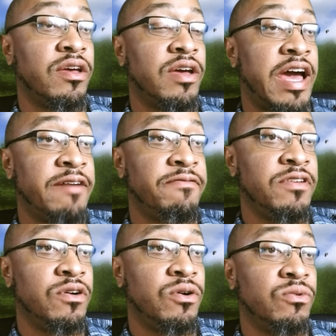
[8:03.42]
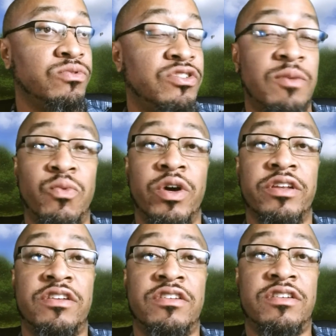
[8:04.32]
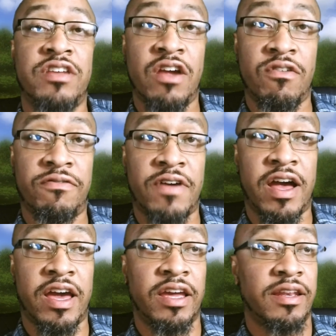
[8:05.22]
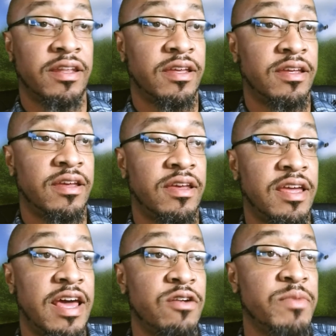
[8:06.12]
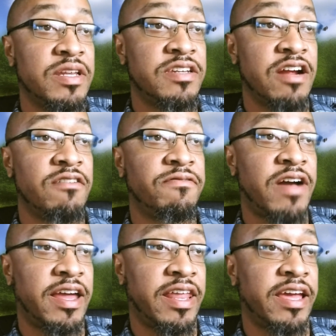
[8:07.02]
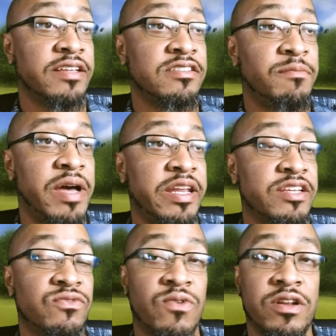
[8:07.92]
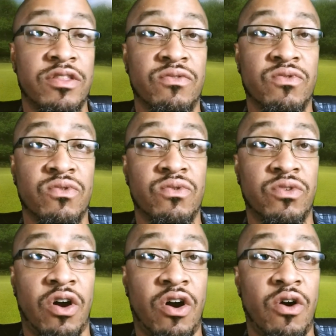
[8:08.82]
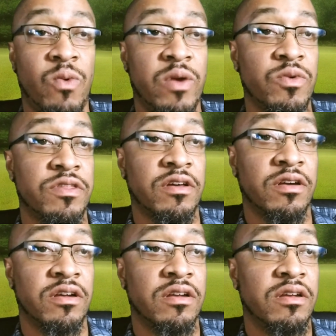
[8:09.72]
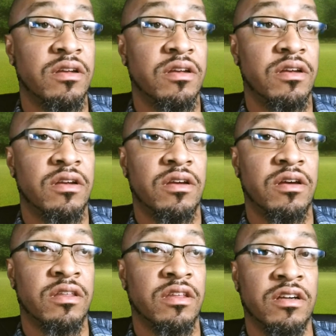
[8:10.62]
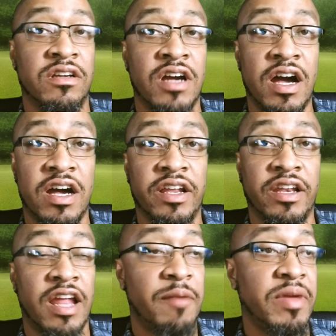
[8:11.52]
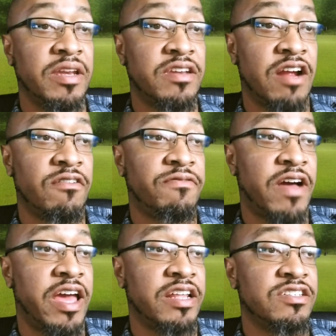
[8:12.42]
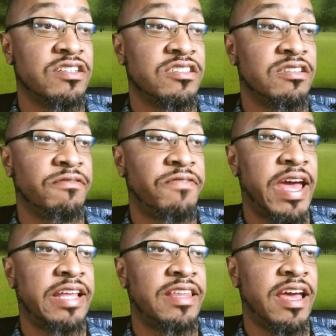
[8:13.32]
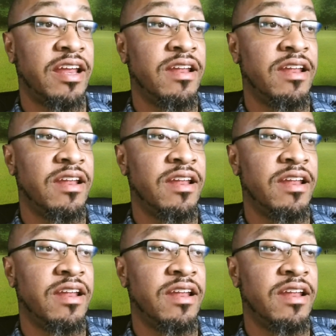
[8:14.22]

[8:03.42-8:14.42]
I feel somewhat terrified. And I don't mean terrified like somebody is running through the hallway with a gun. I mean terrified in just the fact that